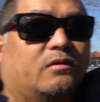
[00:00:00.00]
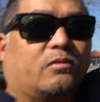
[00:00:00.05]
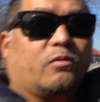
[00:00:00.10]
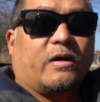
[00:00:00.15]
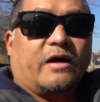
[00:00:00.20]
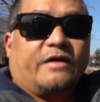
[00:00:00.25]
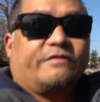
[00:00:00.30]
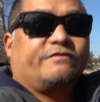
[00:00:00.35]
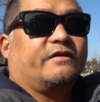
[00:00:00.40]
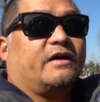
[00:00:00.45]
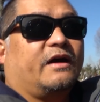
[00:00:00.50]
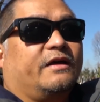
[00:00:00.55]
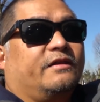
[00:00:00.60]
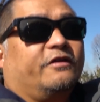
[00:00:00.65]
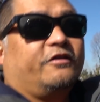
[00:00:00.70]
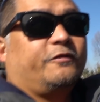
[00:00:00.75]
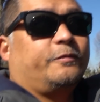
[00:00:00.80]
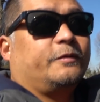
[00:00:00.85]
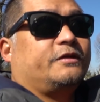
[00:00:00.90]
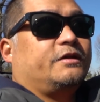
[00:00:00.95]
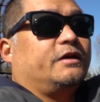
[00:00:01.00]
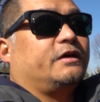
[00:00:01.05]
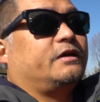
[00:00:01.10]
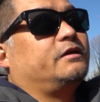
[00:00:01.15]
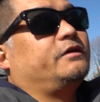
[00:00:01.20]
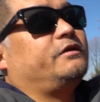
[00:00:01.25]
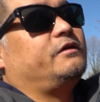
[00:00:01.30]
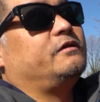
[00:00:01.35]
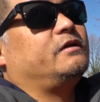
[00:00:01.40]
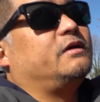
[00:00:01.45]
Wi-Fi. This
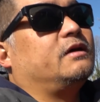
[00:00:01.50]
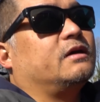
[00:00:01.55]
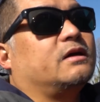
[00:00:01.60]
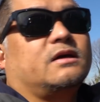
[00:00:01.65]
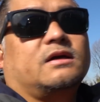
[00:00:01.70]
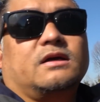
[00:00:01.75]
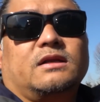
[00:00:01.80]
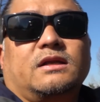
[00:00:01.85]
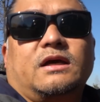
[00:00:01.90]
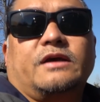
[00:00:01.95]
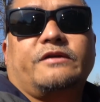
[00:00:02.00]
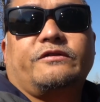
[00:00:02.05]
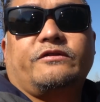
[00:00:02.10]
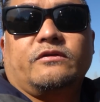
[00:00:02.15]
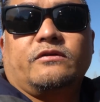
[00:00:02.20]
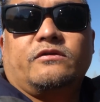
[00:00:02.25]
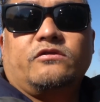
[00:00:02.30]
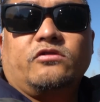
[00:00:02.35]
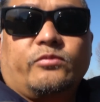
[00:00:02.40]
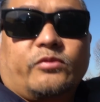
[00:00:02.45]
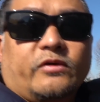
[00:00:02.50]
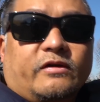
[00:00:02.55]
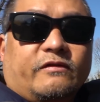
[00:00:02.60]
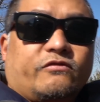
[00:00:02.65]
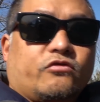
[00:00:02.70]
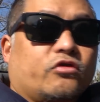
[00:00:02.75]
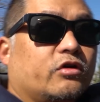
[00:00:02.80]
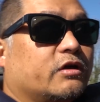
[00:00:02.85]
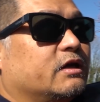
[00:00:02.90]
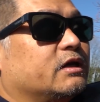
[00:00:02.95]
particular unit connects to
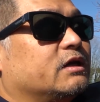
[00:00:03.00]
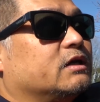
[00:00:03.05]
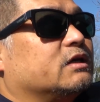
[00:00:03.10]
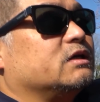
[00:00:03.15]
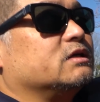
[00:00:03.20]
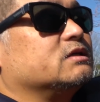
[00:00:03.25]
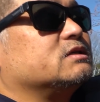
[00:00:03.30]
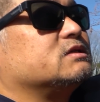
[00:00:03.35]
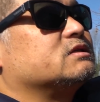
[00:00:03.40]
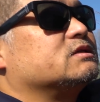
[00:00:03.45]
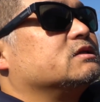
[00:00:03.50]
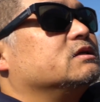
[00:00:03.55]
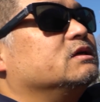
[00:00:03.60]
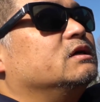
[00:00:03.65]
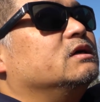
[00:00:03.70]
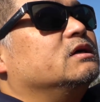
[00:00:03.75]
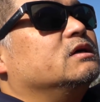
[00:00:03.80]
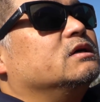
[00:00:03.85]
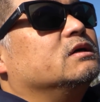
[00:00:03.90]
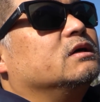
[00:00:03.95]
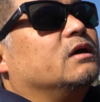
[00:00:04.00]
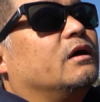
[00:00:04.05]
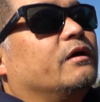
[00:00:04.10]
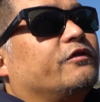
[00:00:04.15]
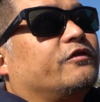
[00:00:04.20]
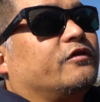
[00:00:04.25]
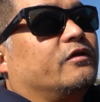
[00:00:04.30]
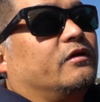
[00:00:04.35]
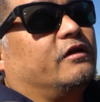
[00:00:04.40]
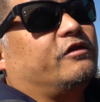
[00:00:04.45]
2.4 gigahertz.
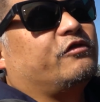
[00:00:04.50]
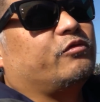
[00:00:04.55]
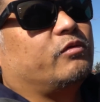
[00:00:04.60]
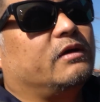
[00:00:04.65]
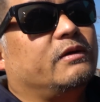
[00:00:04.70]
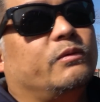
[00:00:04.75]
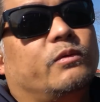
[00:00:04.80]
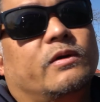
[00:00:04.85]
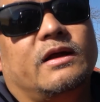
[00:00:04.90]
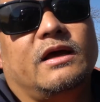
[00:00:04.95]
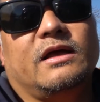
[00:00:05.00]
So that's what